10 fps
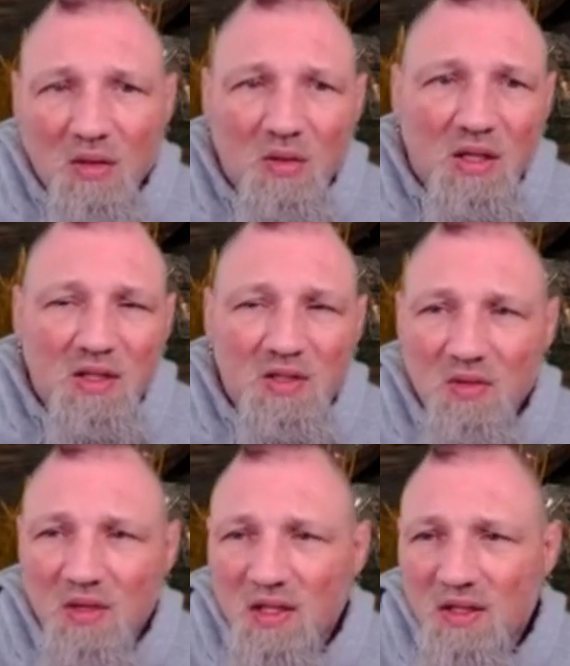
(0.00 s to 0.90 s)
Okay, so
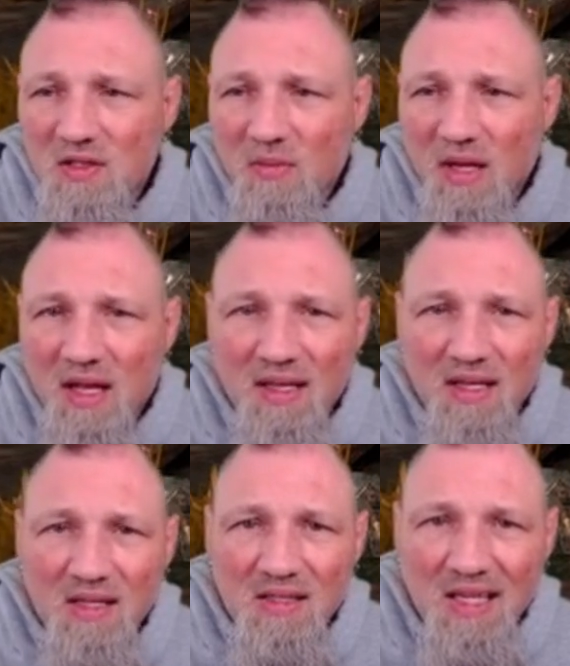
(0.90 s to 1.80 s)
you get some
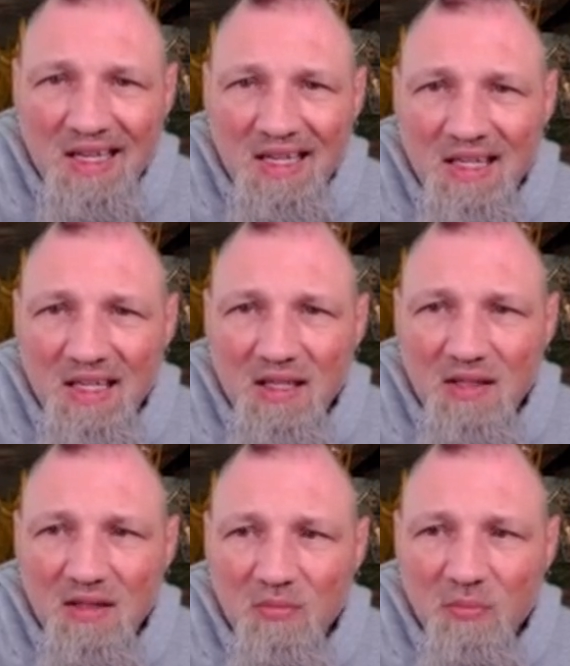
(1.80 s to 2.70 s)
ally attack,
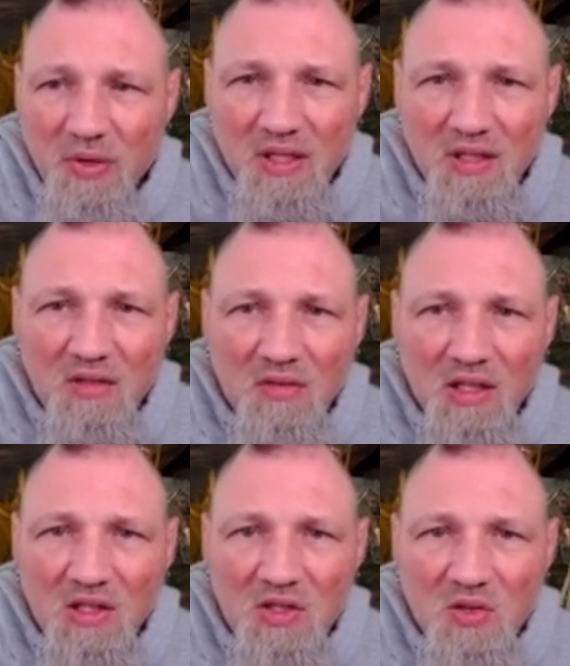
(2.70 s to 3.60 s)
but you don't
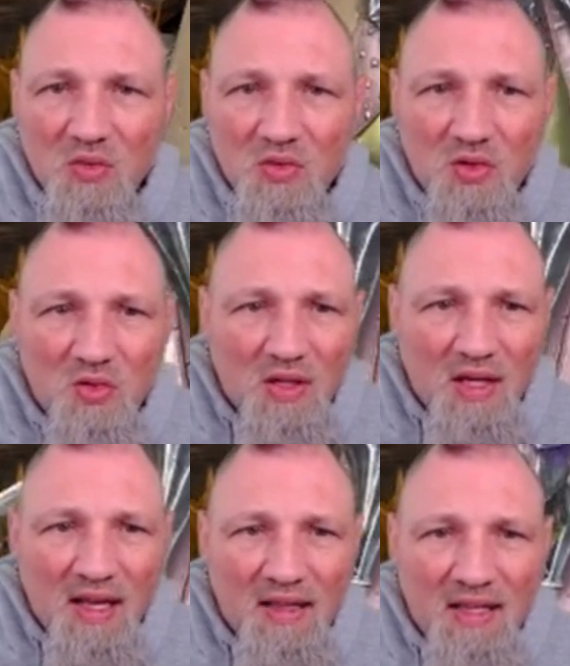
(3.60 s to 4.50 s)
get to choose who
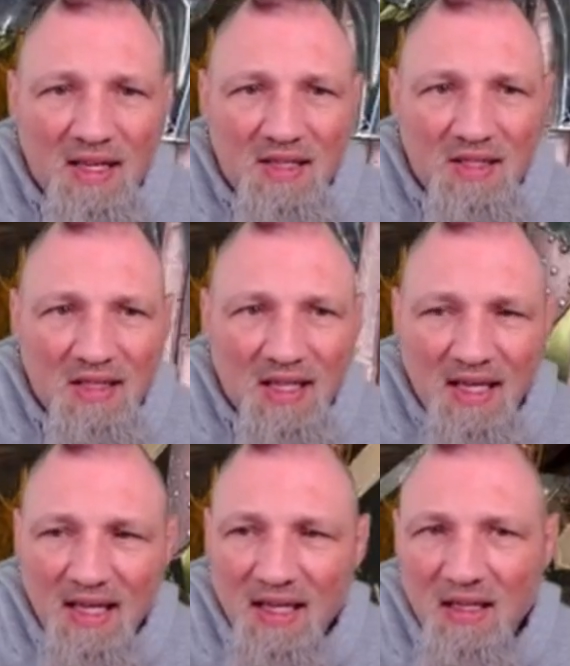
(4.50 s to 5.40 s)
the allies
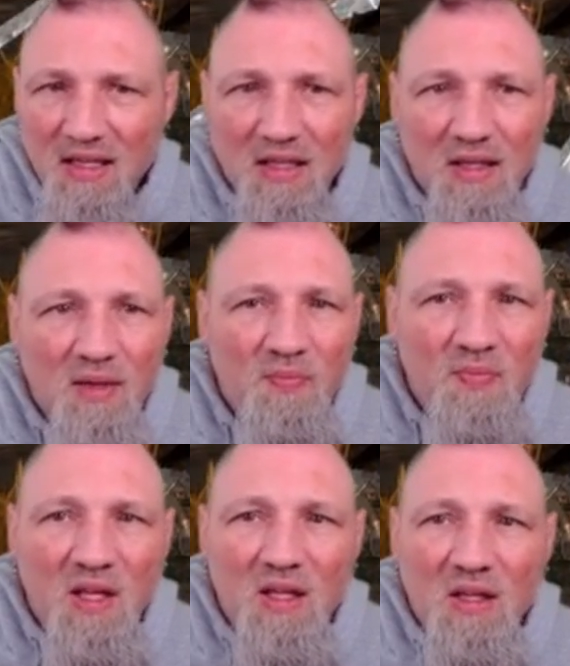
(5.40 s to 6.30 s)
attack.
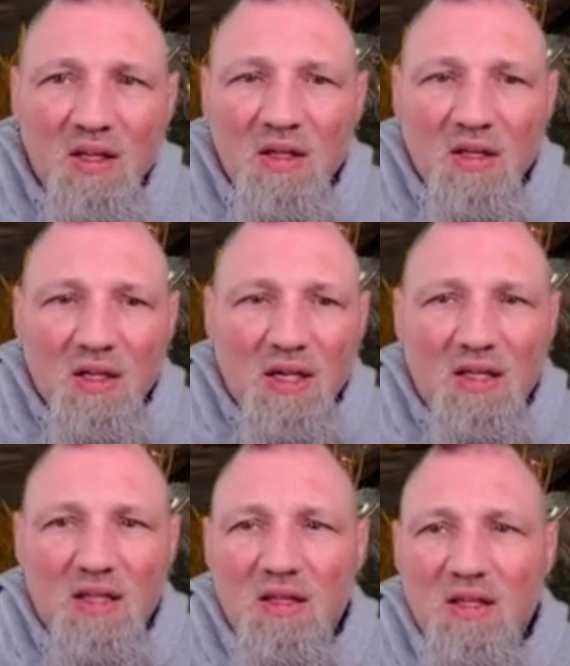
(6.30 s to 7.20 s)

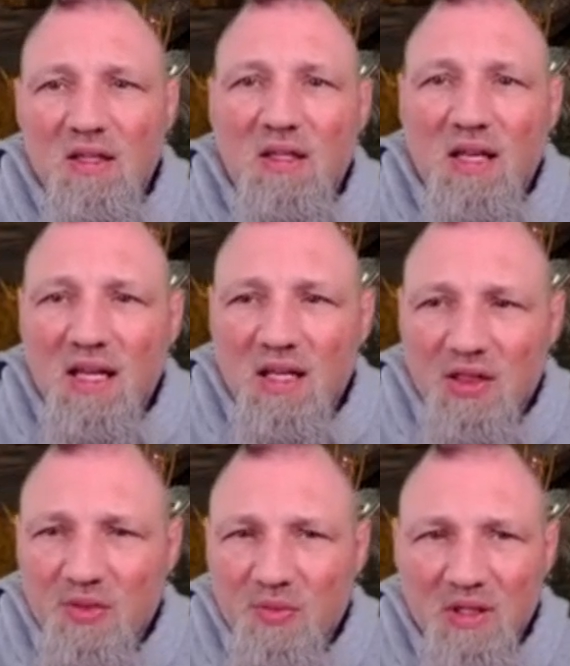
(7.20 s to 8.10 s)
And then the
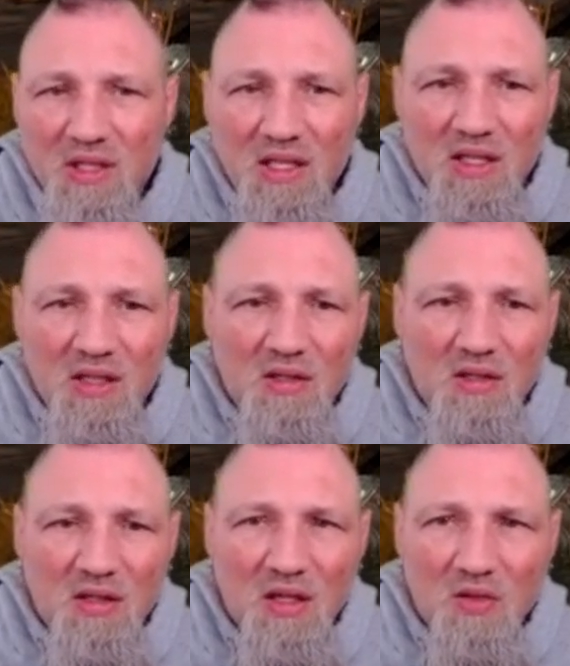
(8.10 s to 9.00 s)
A3
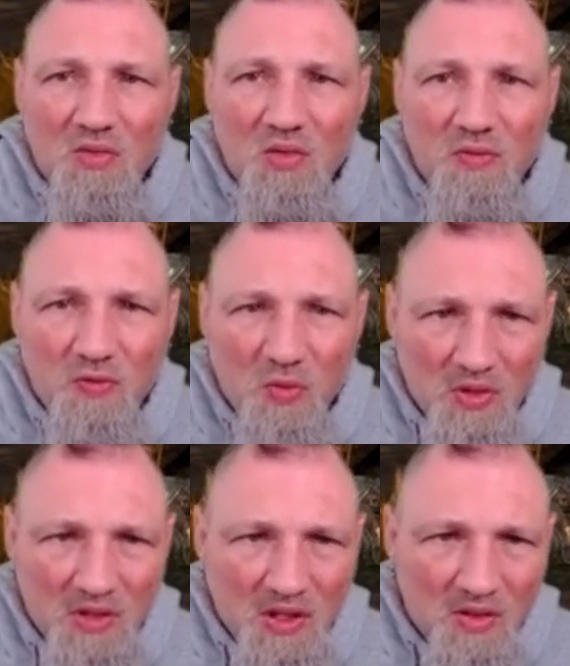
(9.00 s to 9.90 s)
can go to a
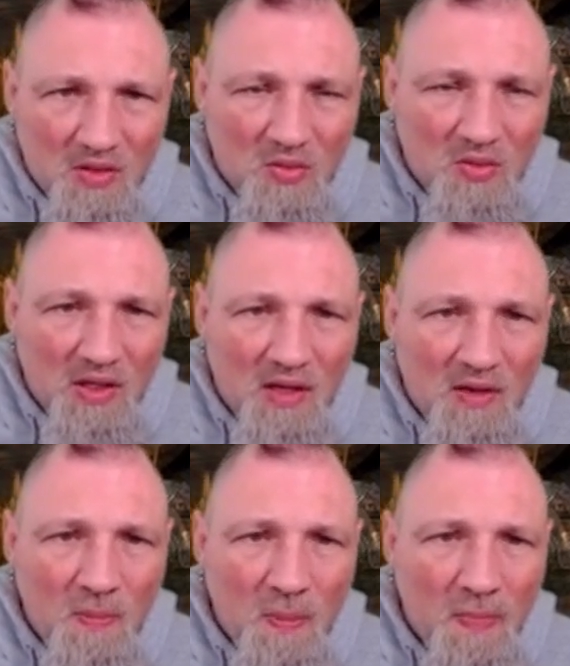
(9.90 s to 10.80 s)
4-turn
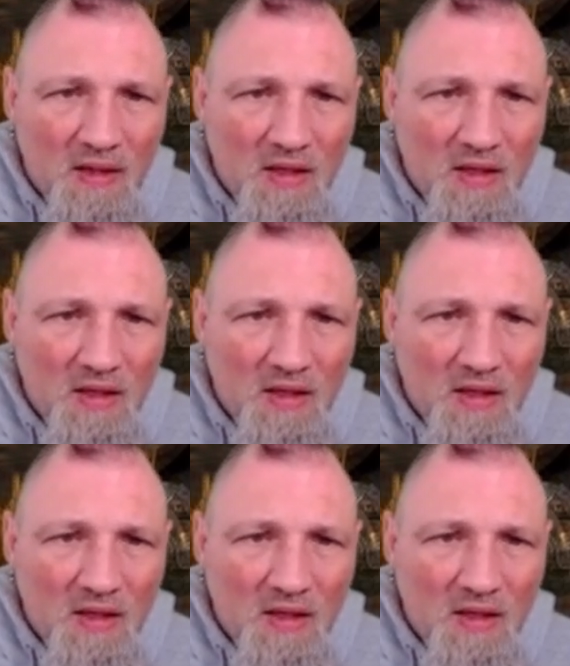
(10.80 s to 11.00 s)
cooldown.